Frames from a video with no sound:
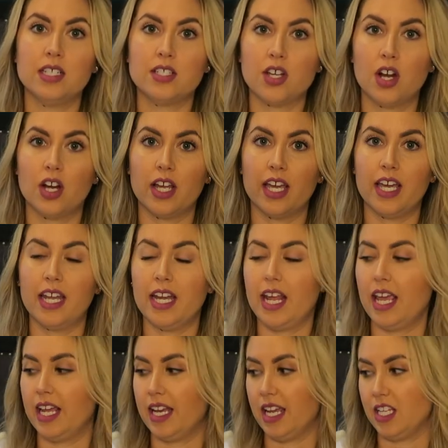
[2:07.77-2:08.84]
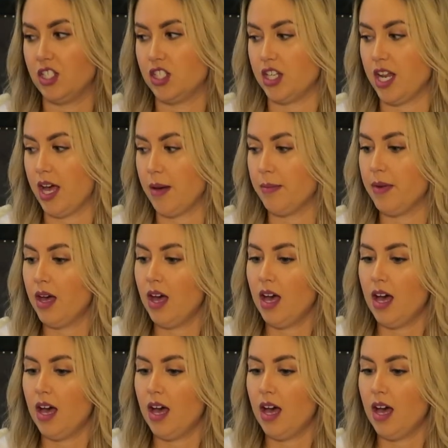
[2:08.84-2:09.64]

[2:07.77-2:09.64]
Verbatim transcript: Target, and H&M.